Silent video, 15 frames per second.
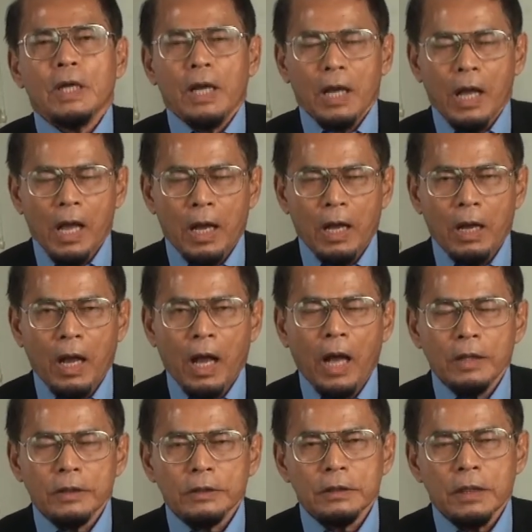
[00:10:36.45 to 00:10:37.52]

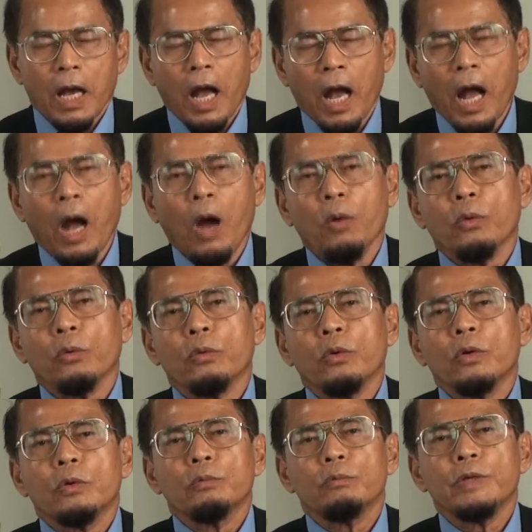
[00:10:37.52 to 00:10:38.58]
how
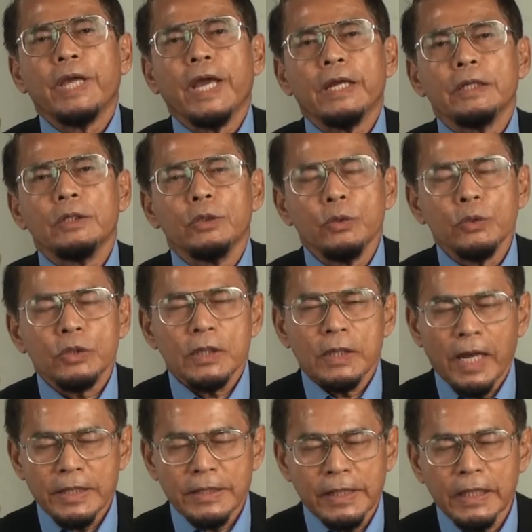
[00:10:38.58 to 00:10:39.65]
we can use
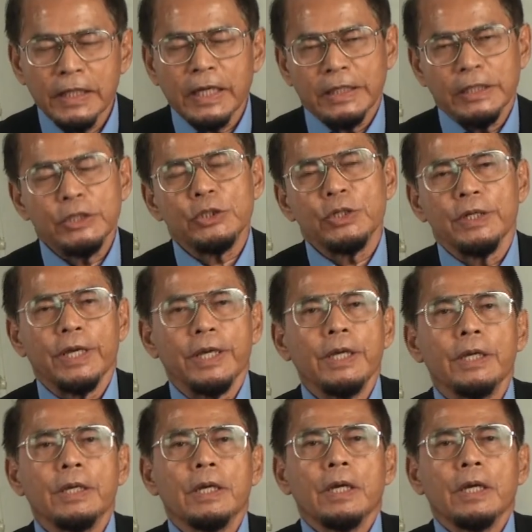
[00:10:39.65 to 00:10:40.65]
classical conditioning